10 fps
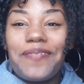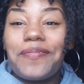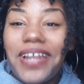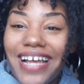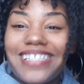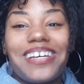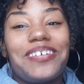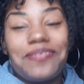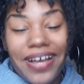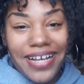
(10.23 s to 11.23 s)
when I tell
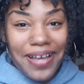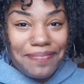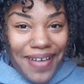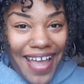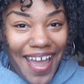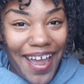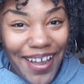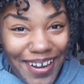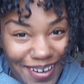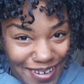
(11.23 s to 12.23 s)
you I cut my
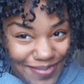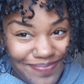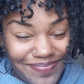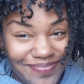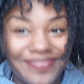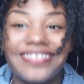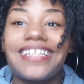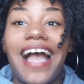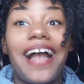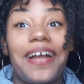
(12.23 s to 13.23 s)
hair,
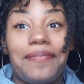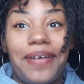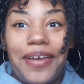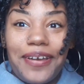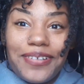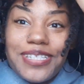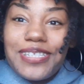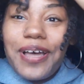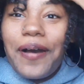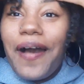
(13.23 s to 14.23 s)
I cut my hair.
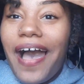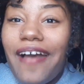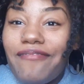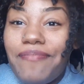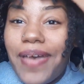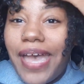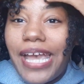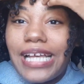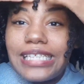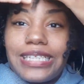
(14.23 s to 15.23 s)
So I have
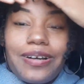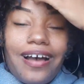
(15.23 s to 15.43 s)
bangs, y'all.